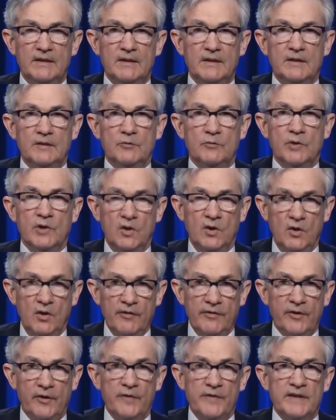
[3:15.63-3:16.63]
Recall,
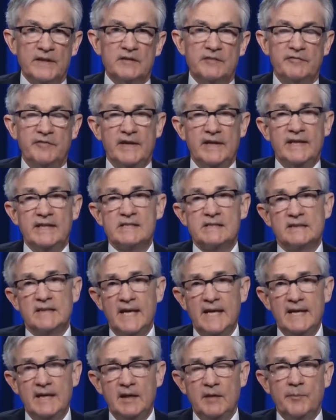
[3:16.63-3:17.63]
though, that the Fed has
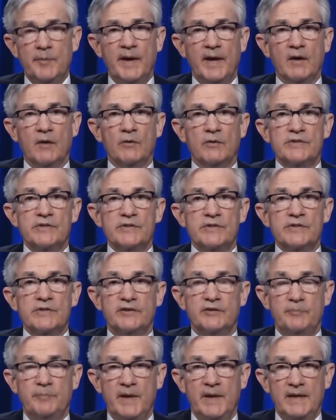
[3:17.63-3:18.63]
lending powers, not
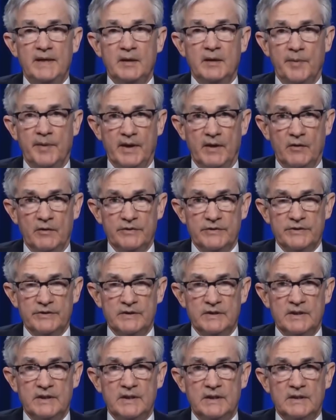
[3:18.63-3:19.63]
spending powers.
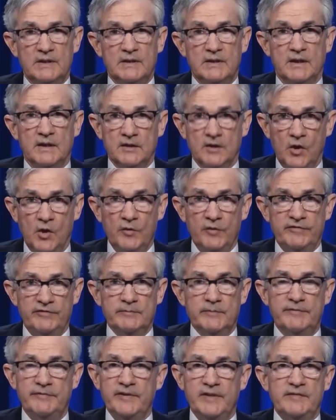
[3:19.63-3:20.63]
A loan from
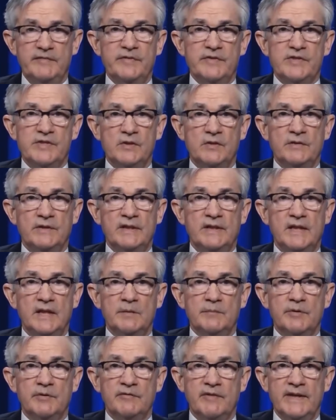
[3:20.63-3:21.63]
a Fed facility
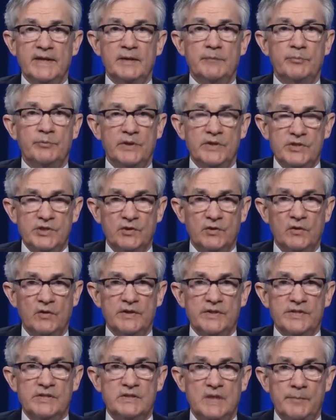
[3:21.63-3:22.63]
can provide a bridge
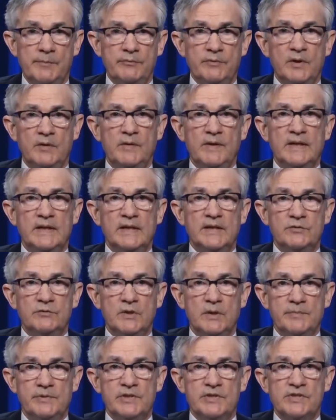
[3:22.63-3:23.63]
across temporary
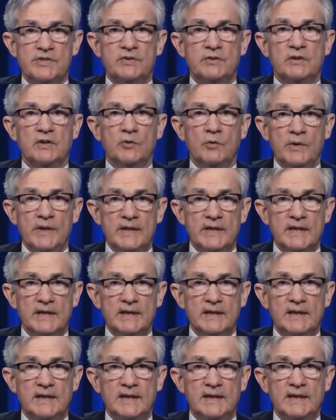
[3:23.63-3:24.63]
interruptions to
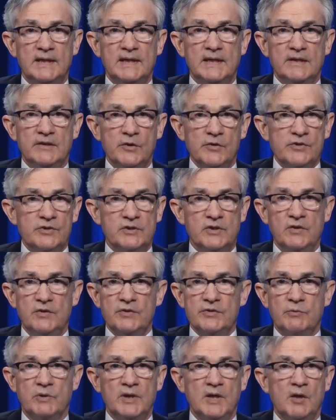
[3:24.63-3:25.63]
liquidity, and those
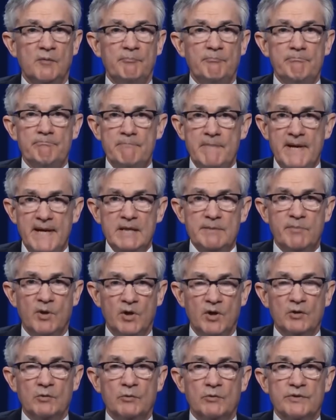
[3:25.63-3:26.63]
loans will help many
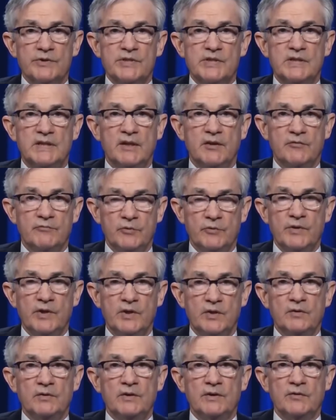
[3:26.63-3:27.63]
borrowers get through the
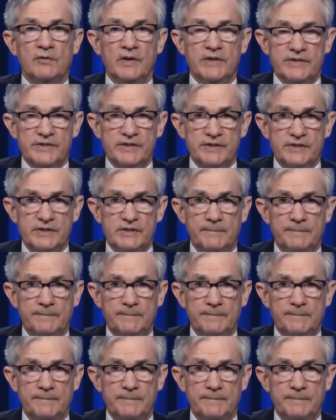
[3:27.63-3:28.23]
current crisis.